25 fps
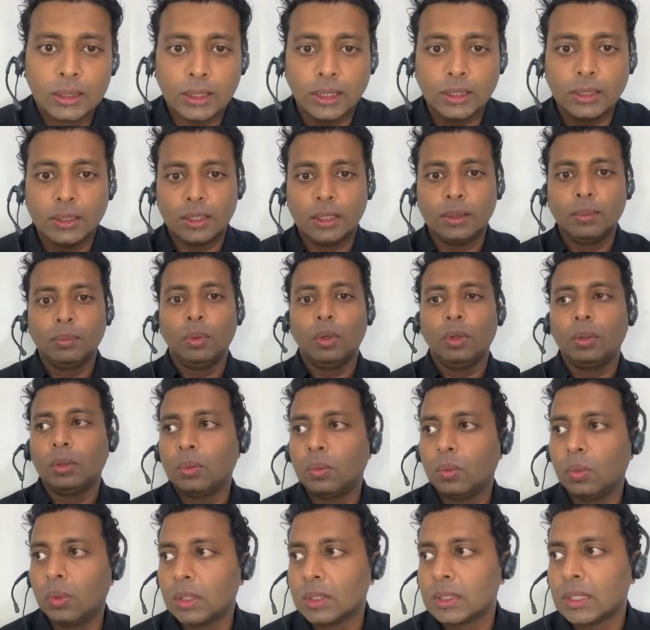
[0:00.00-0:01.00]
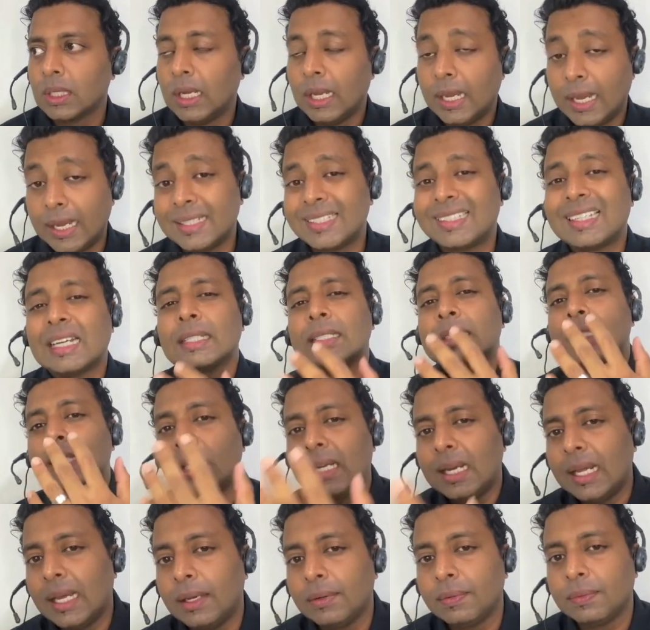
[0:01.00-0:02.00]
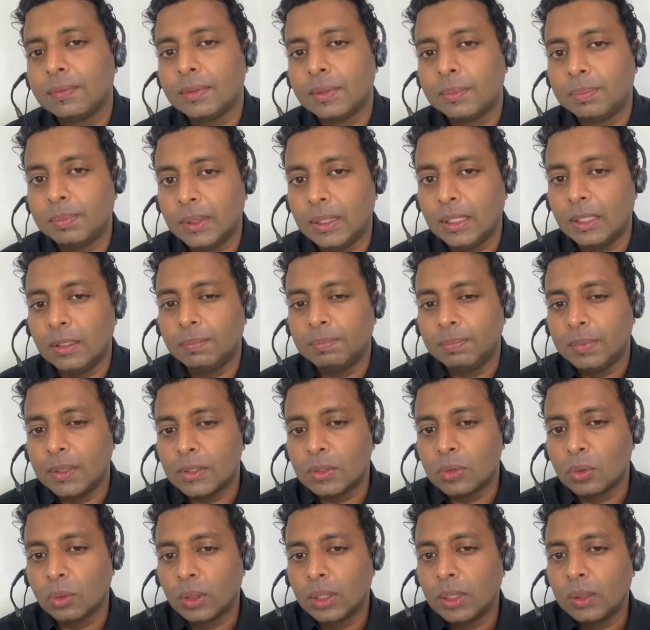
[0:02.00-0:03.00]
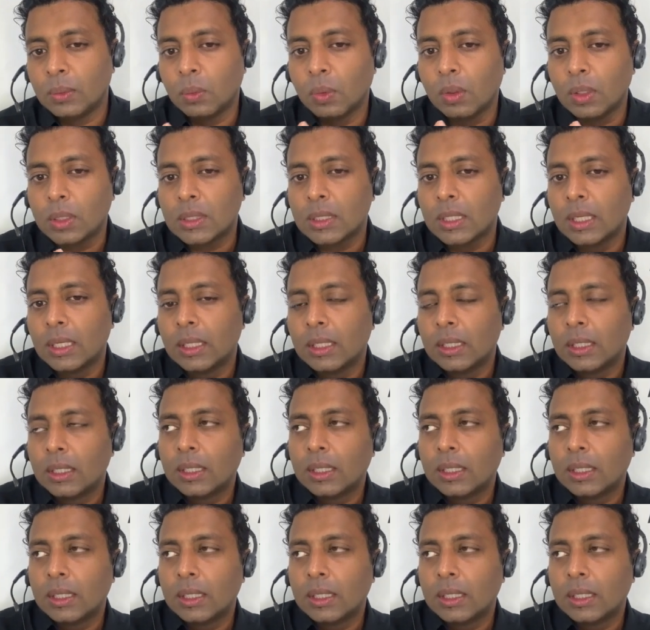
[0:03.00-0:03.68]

Tan Cheng Bock was, had just left PAP, so he was